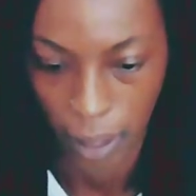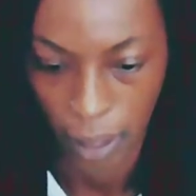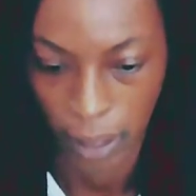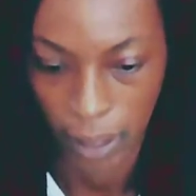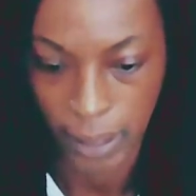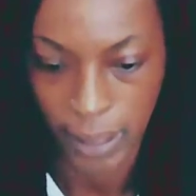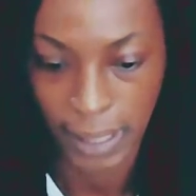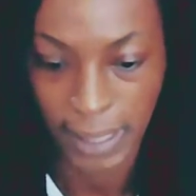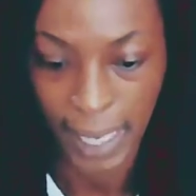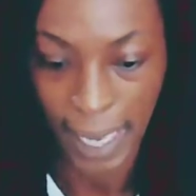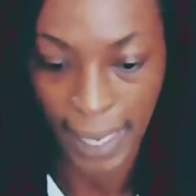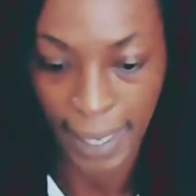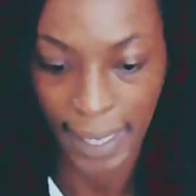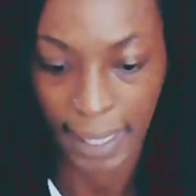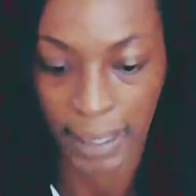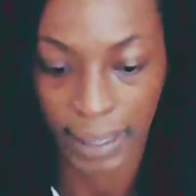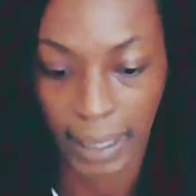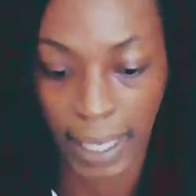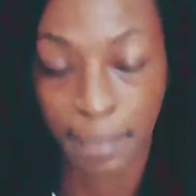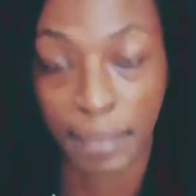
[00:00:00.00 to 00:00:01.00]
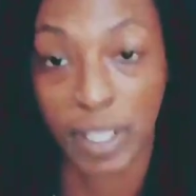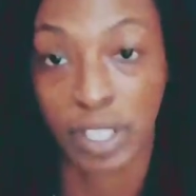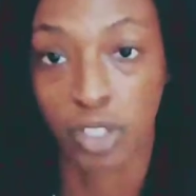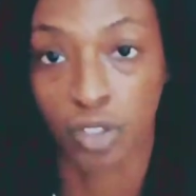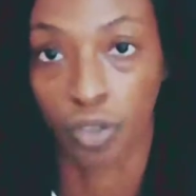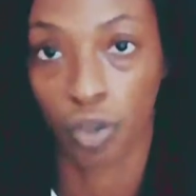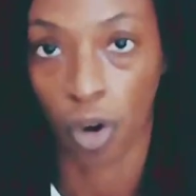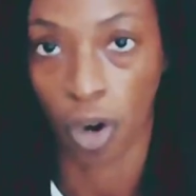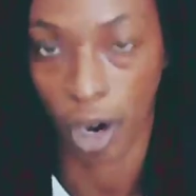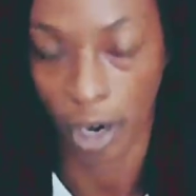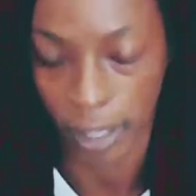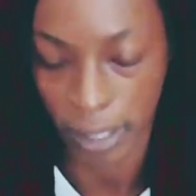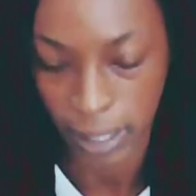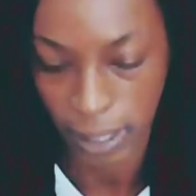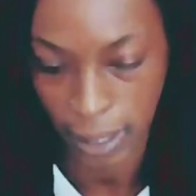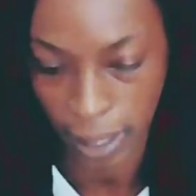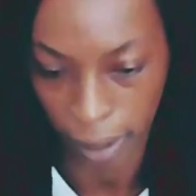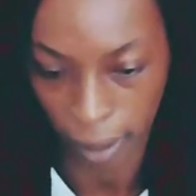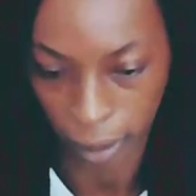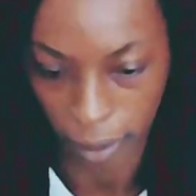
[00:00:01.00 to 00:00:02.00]
setting limits for
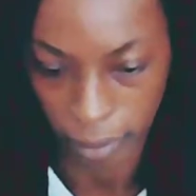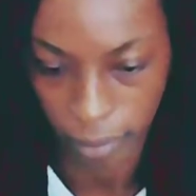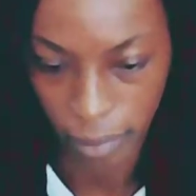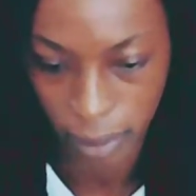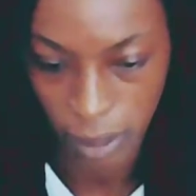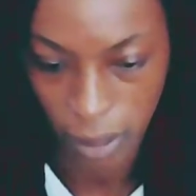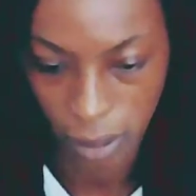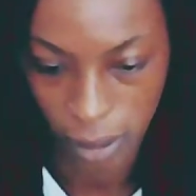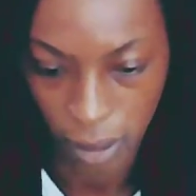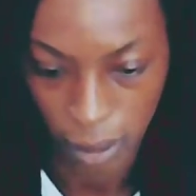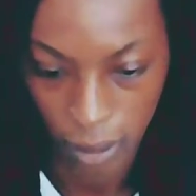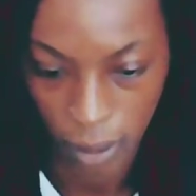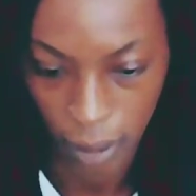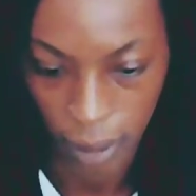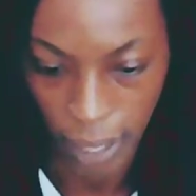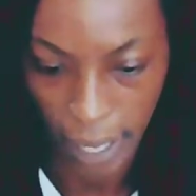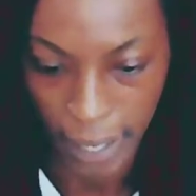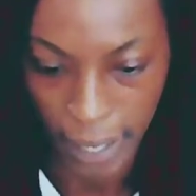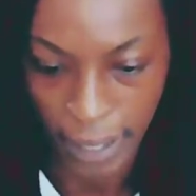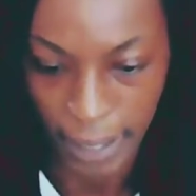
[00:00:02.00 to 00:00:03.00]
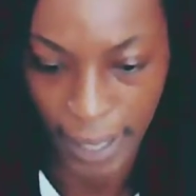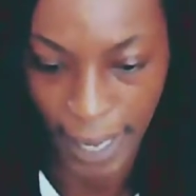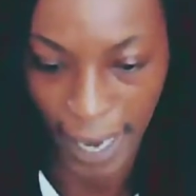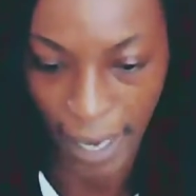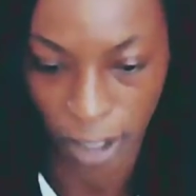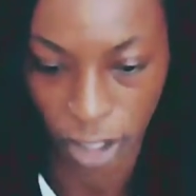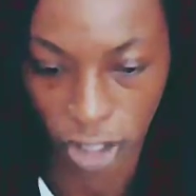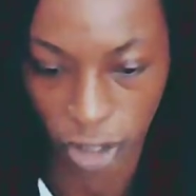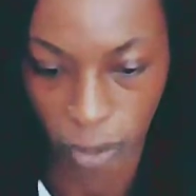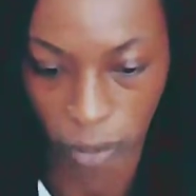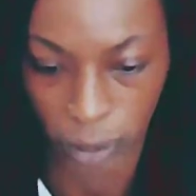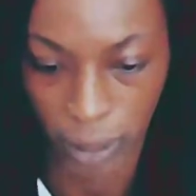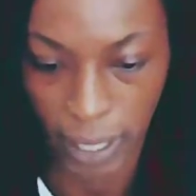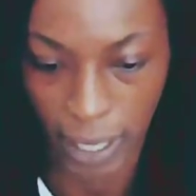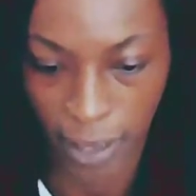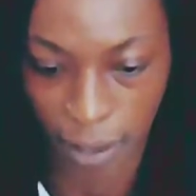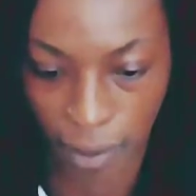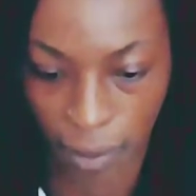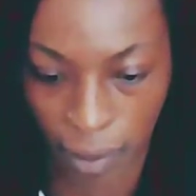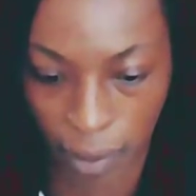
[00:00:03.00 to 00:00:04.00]
ourselves, and
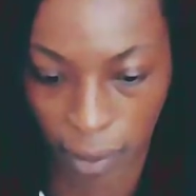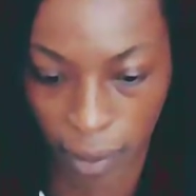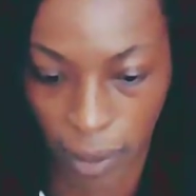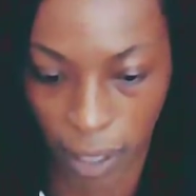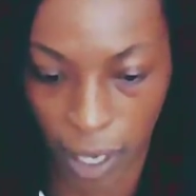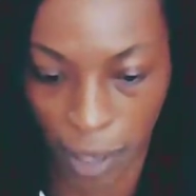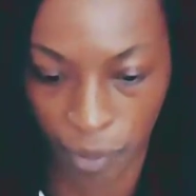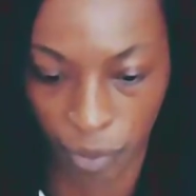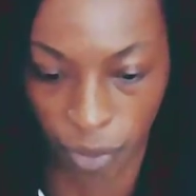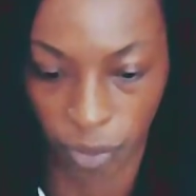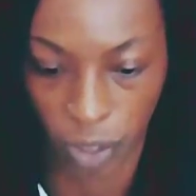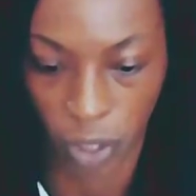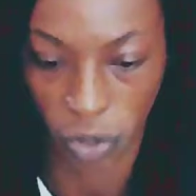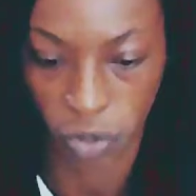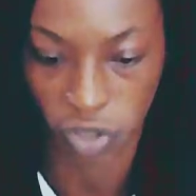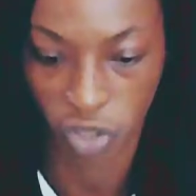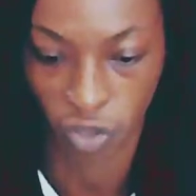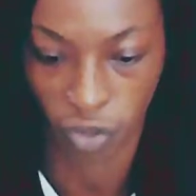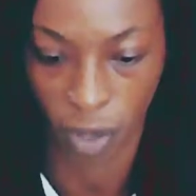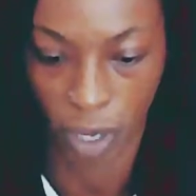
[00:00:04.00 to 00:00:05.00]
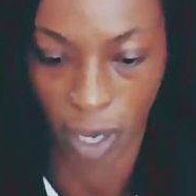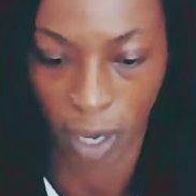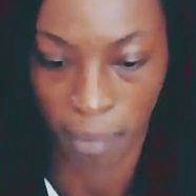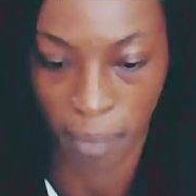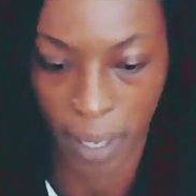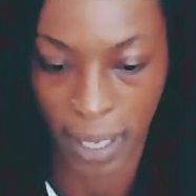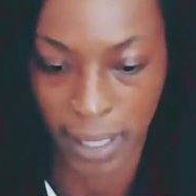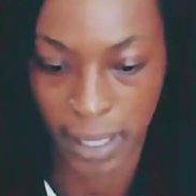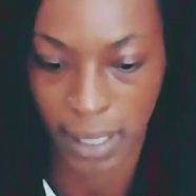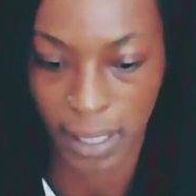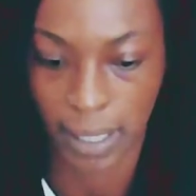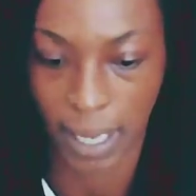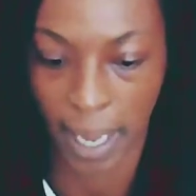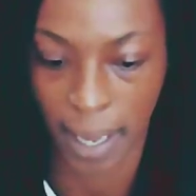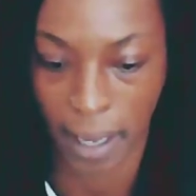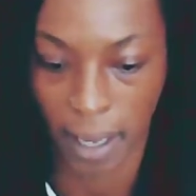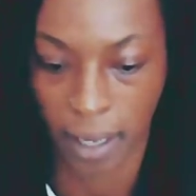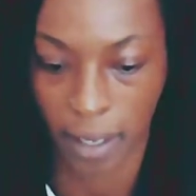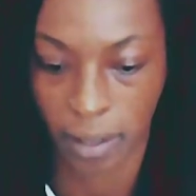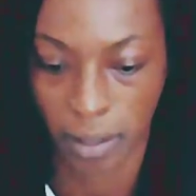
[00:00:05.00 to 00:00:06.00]
naturally flows from
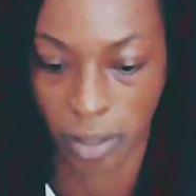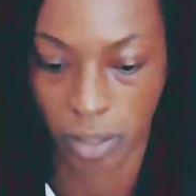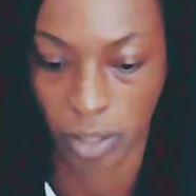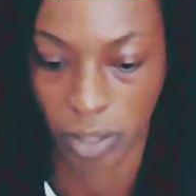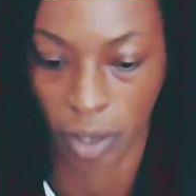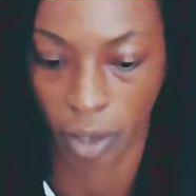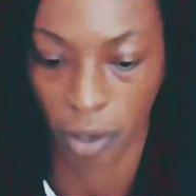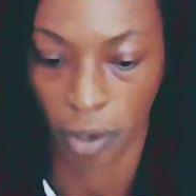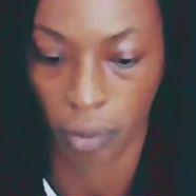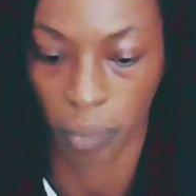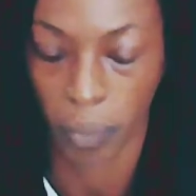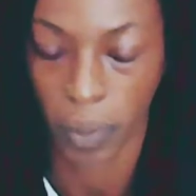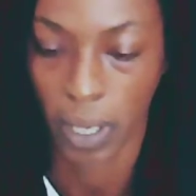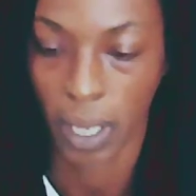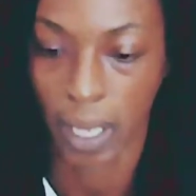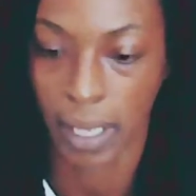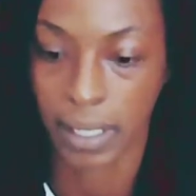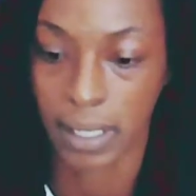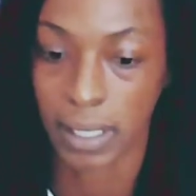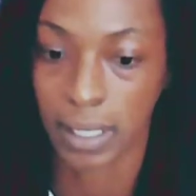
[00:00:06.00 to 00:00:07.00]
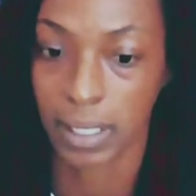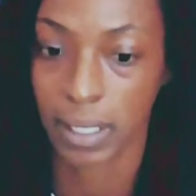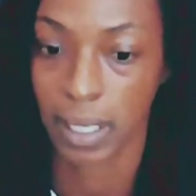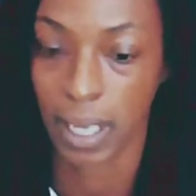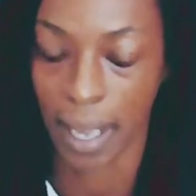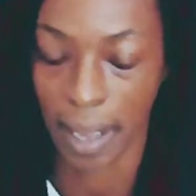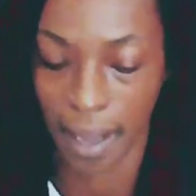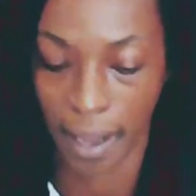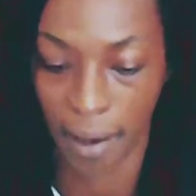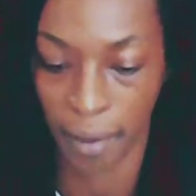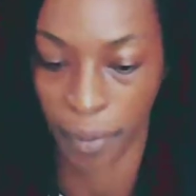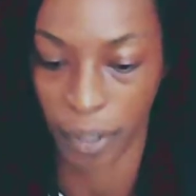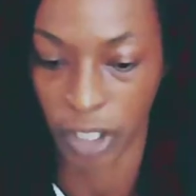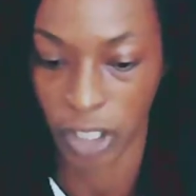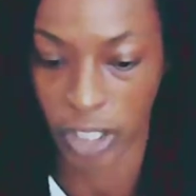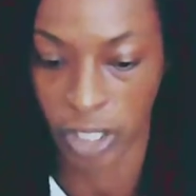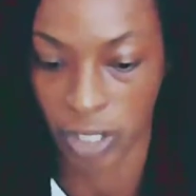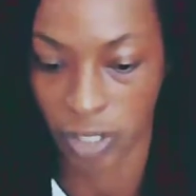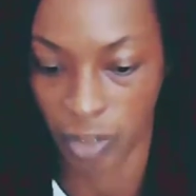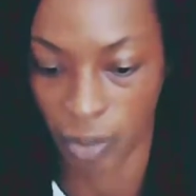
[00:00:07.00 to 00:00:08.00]
asteya. So asteya, which
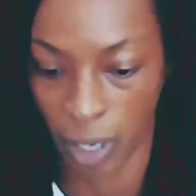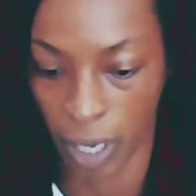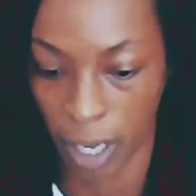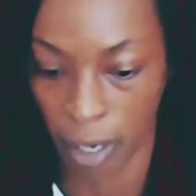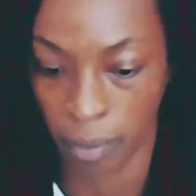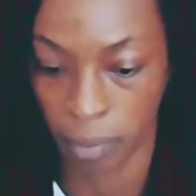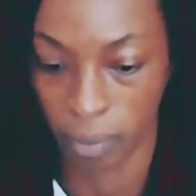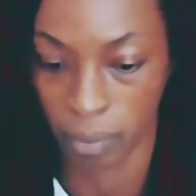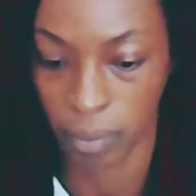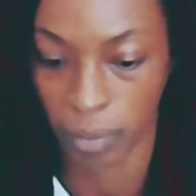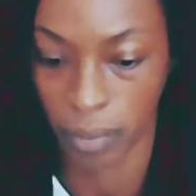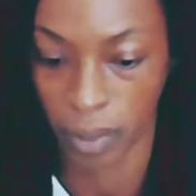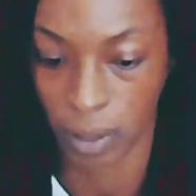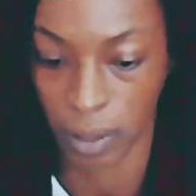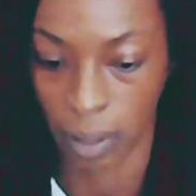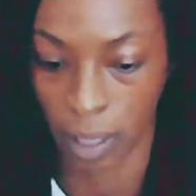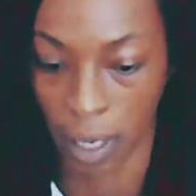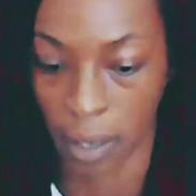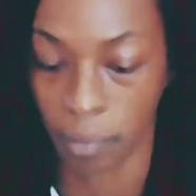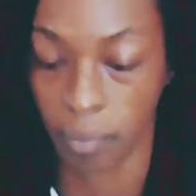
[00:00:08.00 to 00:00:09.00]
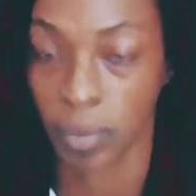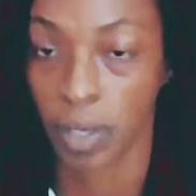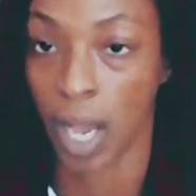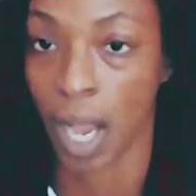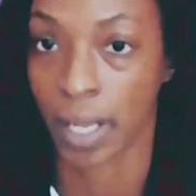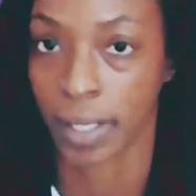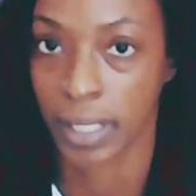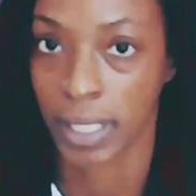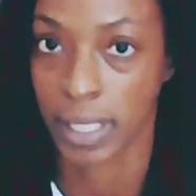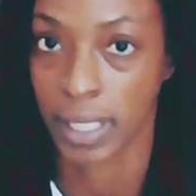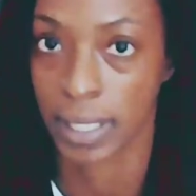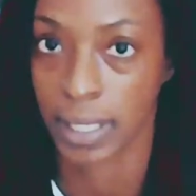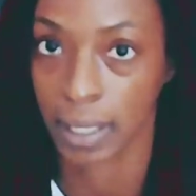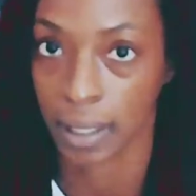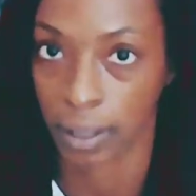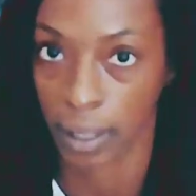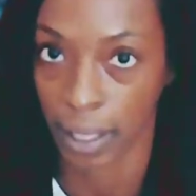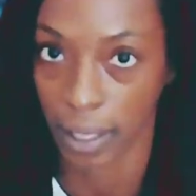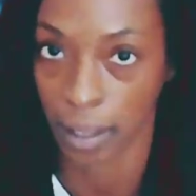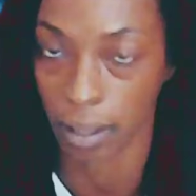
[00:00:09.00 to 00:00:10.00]
is
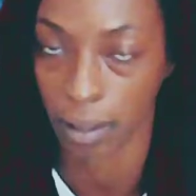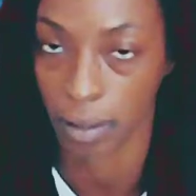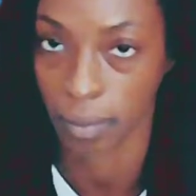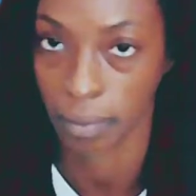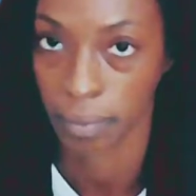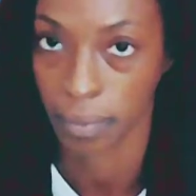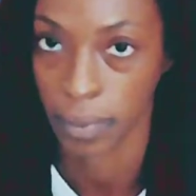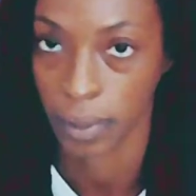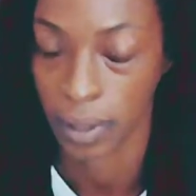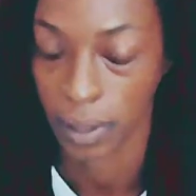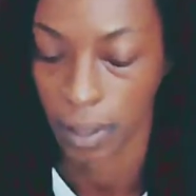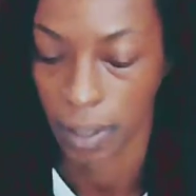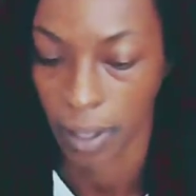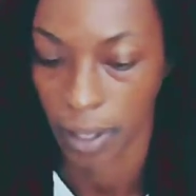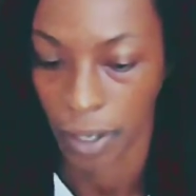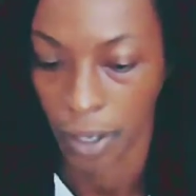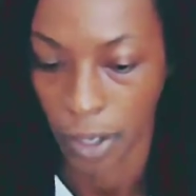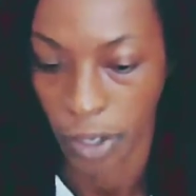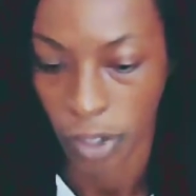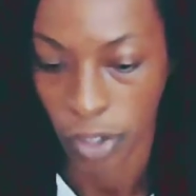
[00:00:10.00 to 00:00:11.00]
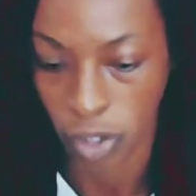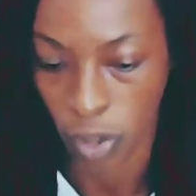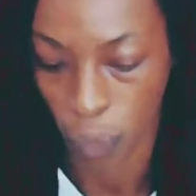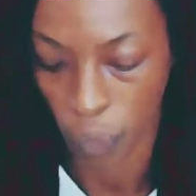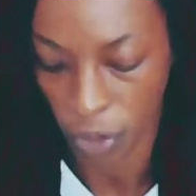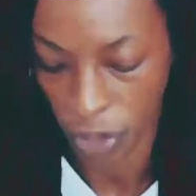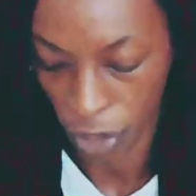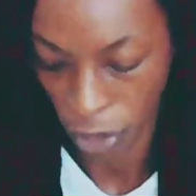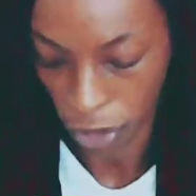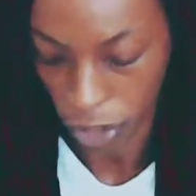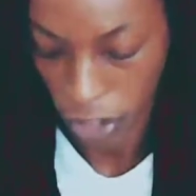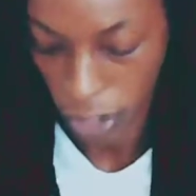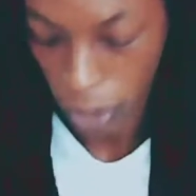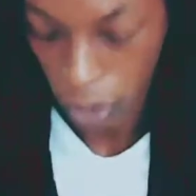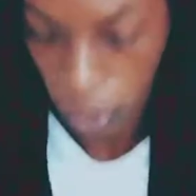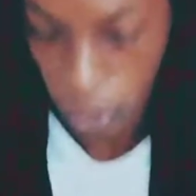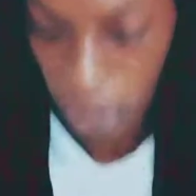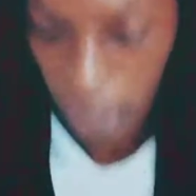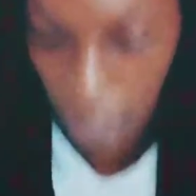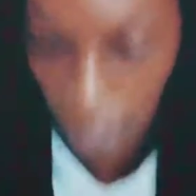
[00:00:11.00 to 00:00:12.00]
non-stilling. So when you're
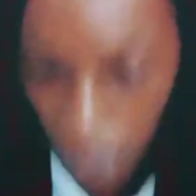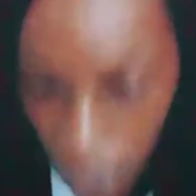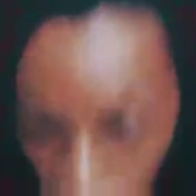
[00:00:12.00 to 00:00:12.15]
using